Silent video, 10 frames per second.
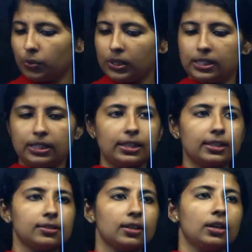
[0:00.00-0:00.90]
20
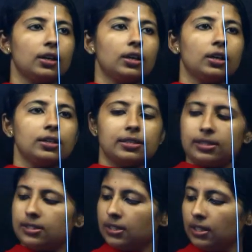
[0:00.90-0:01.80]
is
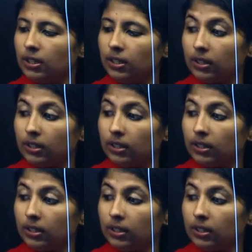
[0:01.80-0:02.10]
2